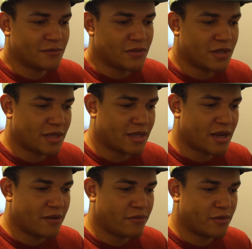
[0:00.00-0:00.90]
We got the
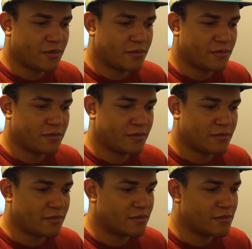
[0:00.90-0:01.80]
guy from
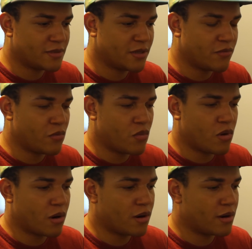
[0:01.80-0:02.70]
Civil
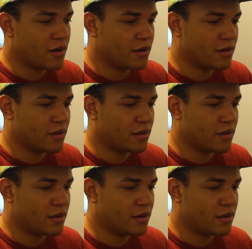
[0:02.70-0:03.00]
War.